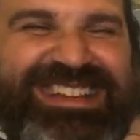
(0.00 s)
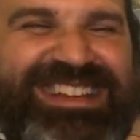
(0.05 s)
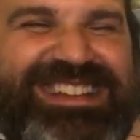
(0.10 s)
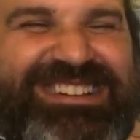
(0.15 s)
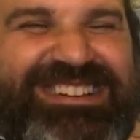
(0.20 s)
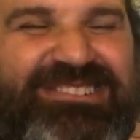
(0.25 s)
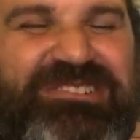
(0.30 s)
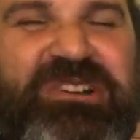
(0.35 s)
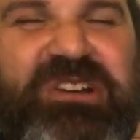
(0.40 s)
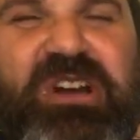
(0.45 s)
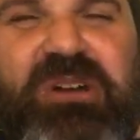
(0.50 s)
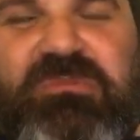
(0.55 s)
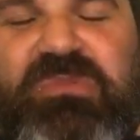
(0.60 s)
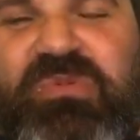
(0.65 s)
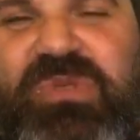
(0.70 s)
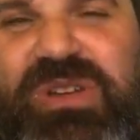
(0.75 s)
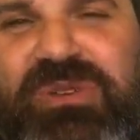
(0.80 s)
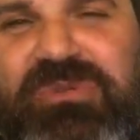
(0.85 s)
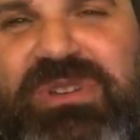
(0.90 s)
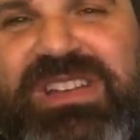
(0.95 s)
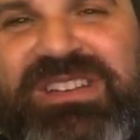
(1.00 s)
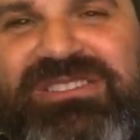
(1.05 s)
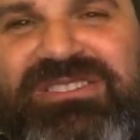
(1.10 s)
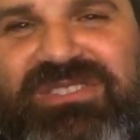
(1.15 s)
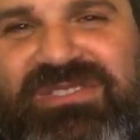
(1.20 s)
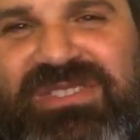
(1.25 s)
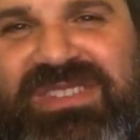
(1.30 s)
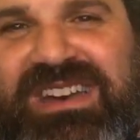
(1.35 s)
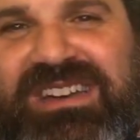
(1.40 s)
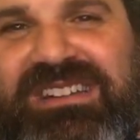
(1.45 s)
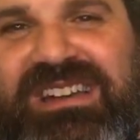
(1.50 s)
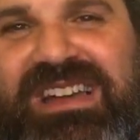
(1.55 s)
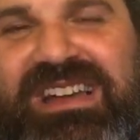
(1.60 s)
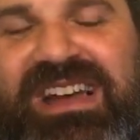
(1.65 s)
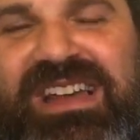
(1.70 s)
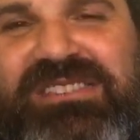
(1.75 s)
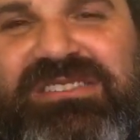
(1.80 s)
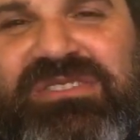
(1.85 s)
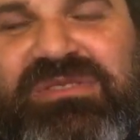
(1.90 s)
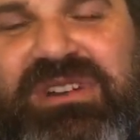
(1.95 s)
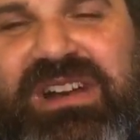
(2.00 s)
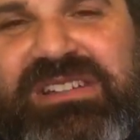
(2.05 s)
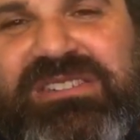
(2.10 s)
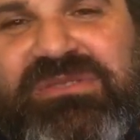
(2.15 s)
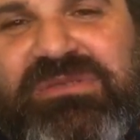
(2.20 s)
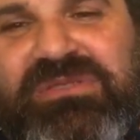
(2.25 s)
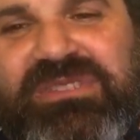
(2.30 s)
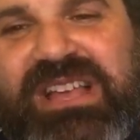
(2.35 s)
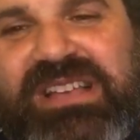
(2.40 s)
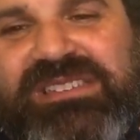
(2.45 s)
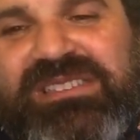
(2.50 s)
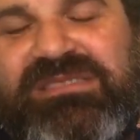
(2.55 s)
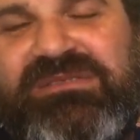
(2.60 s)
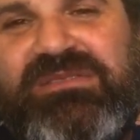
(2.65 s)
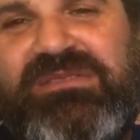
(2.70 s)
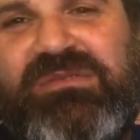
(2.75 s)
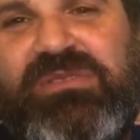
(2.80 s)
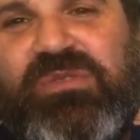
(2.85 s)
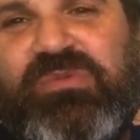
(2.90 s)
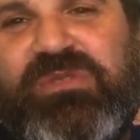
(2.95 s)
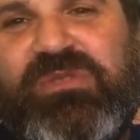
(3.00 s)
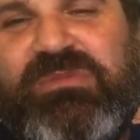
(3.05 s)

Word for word: you know. But we we can do that. I, I do I do a lesson with